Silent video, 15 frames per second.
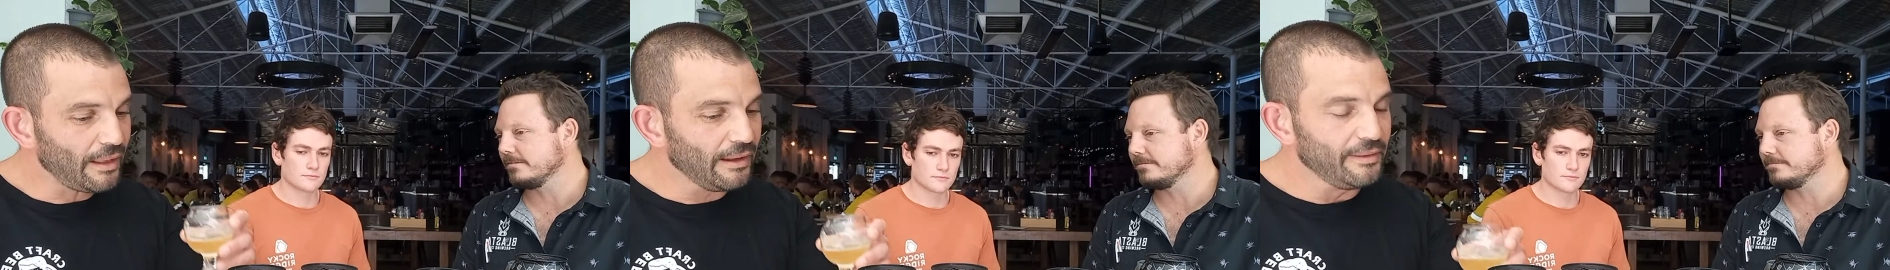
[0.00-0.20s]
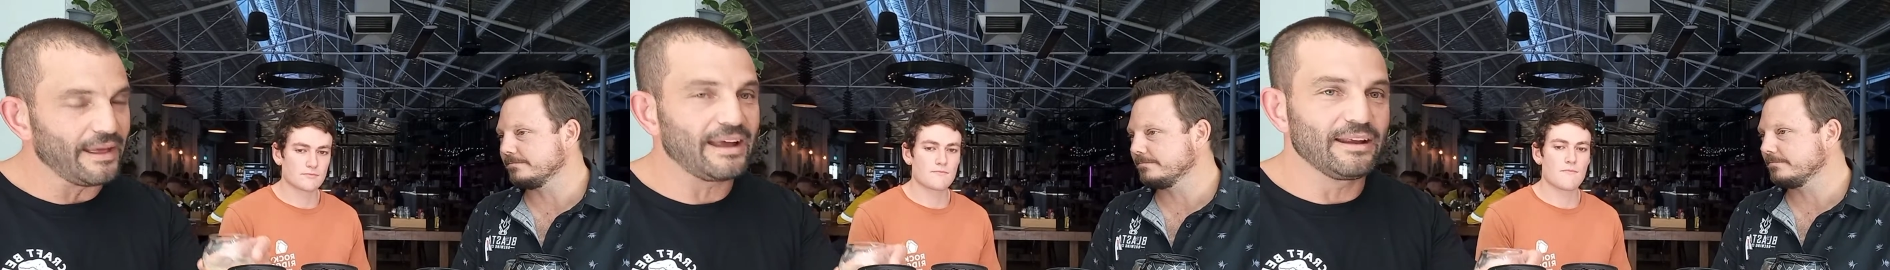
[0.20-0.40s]

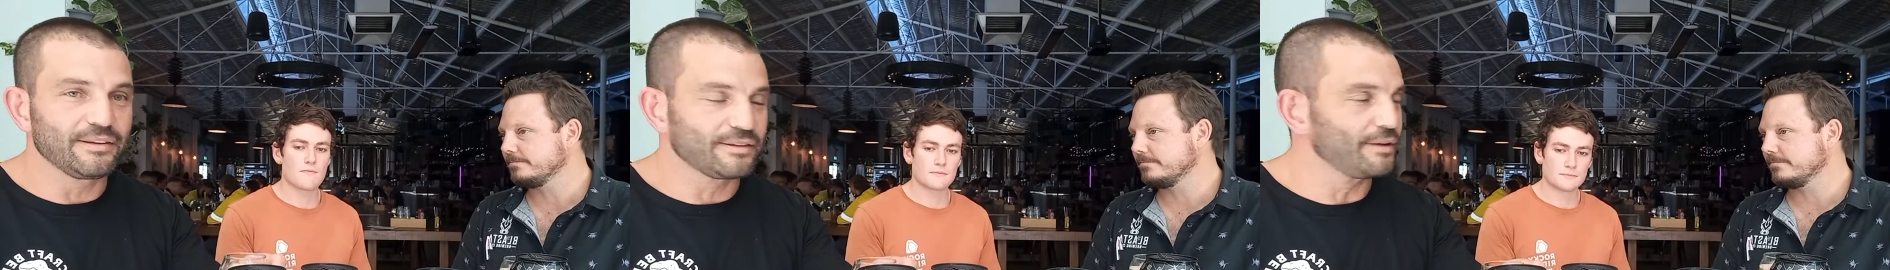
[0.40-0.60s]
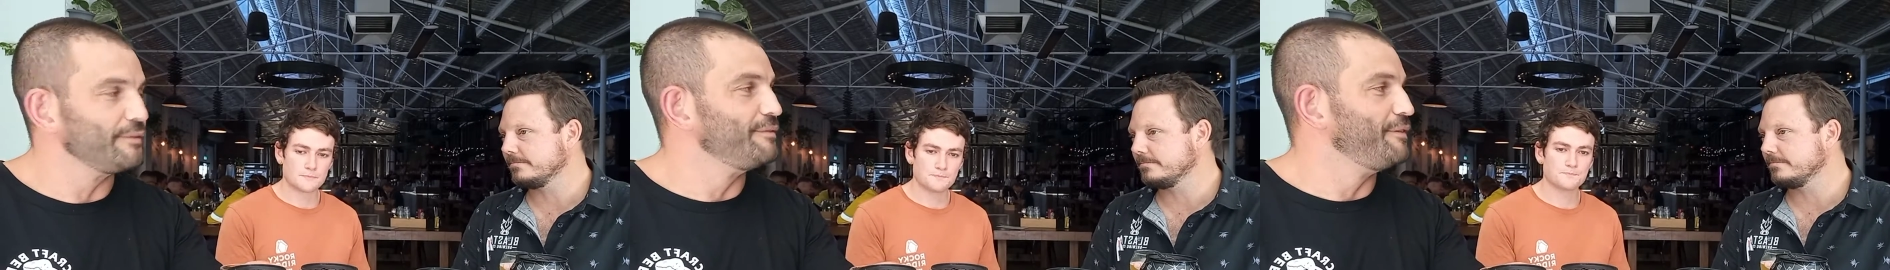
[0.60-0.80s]
Speaker 1: That is a
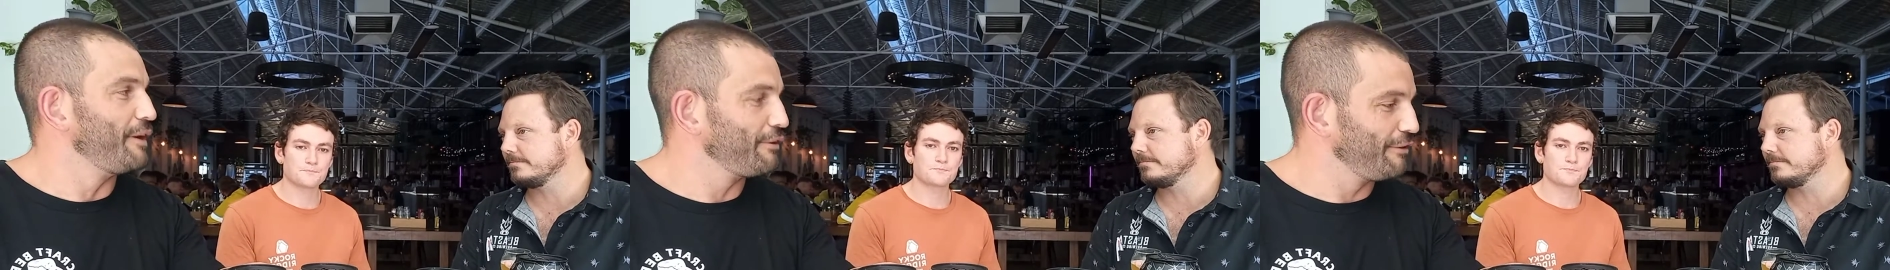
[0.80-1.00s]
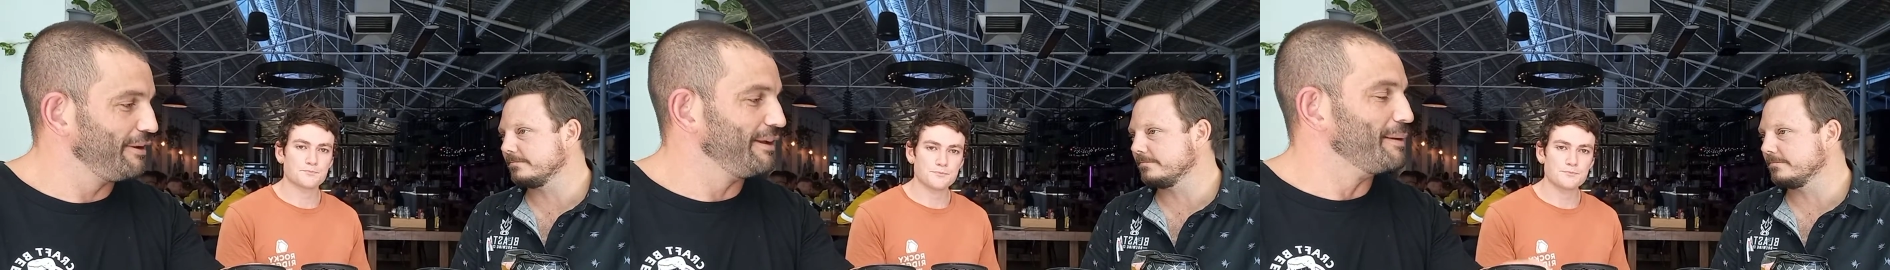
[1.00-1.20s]

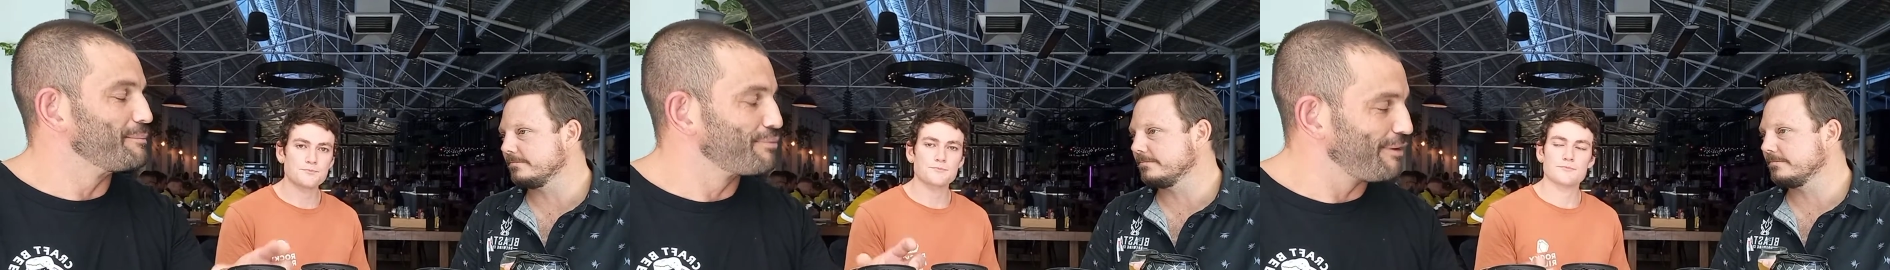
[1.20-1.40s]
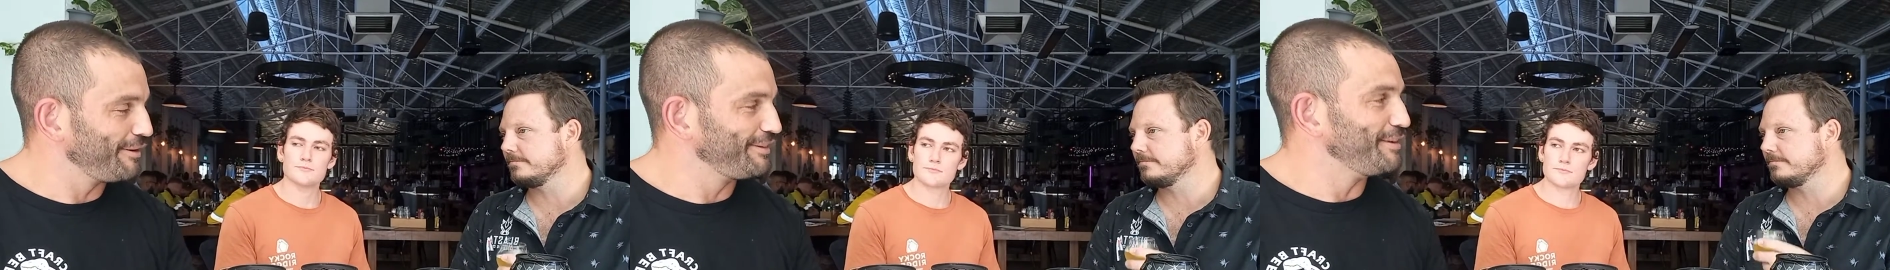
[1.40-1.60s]
very
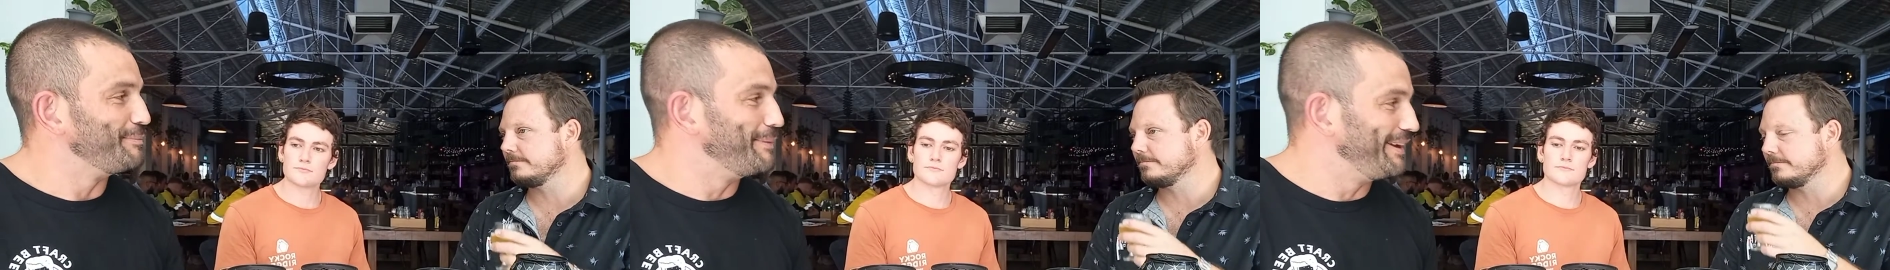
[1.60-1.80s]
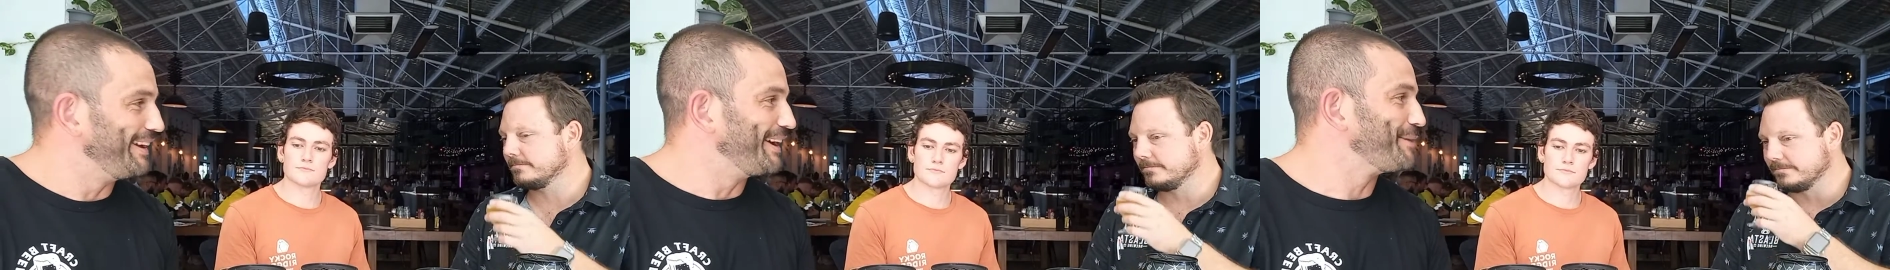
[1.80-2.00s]
impressive
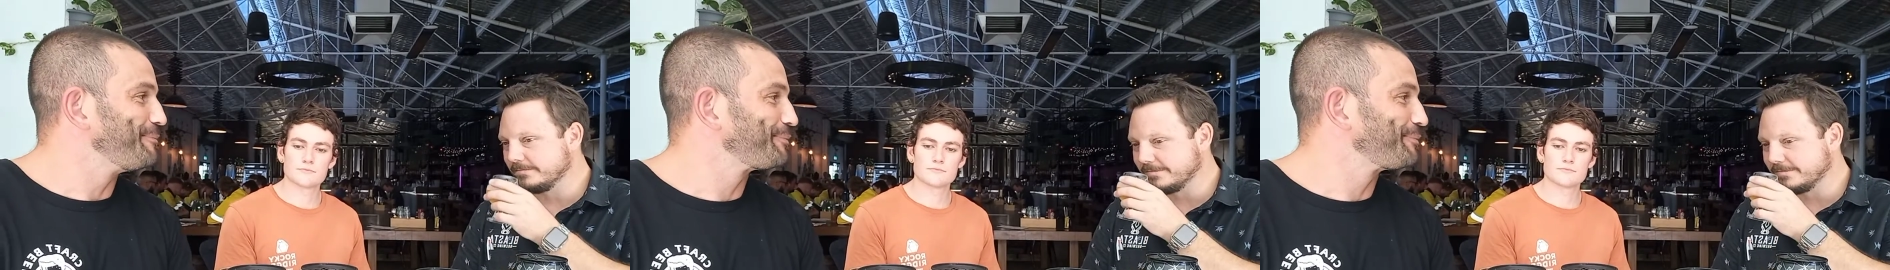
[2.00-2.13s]
beer.